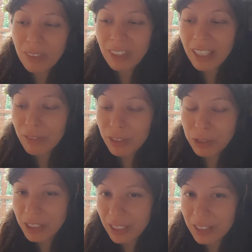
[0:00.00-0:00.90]
even though
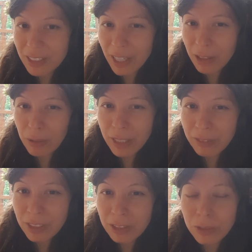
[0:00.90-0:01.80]
she is the heroine
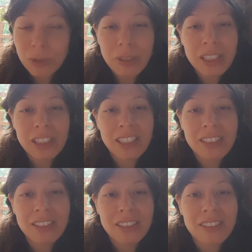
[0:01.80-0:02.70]
of this story, she
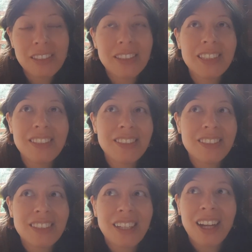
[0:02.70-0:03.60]

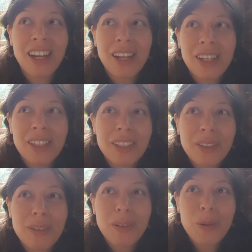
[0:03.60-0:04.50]
isn't
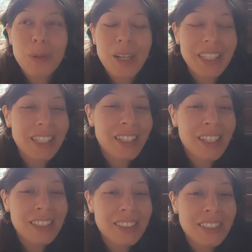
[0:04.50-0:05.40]

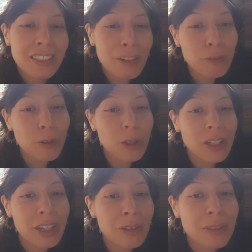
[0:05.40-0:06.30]
recognized enough for her
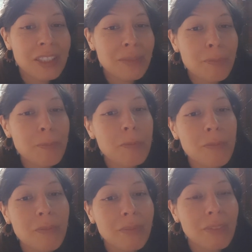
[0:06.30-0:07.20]
heroism.
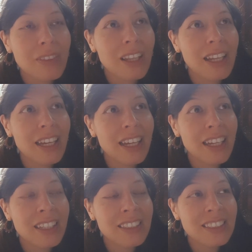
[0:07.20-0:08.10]

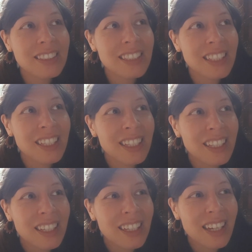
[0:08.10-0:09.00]
And
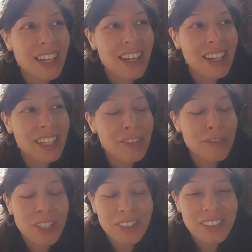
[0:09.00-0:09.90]
I
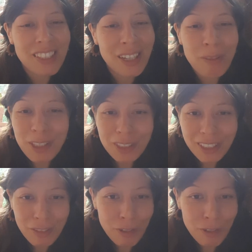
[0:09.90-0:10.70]
felt I wanted to give